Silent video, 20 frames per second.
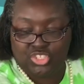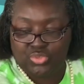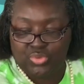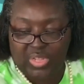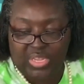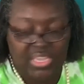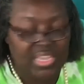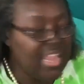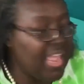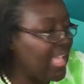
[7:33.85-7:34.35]
a
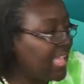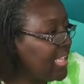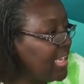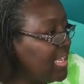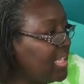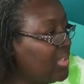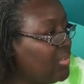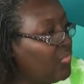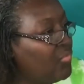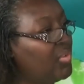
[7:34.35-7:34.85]

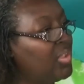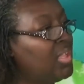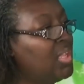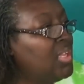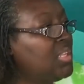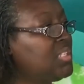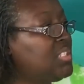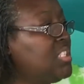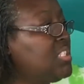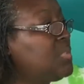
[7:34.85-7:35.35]
negative
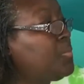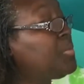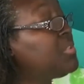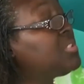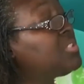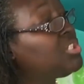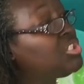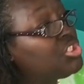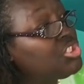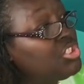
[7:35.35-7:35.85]

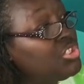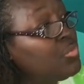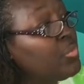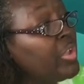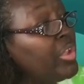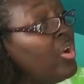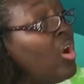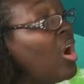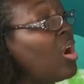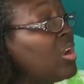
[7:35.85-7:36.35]
disposition
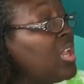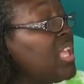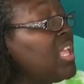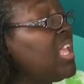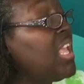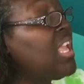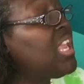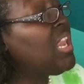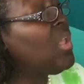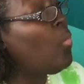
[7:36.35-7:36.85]
regarding
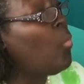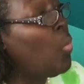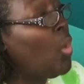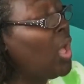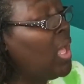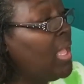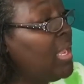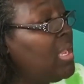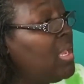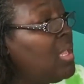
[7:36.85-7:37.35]

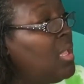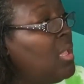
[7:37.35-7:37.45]
anyone,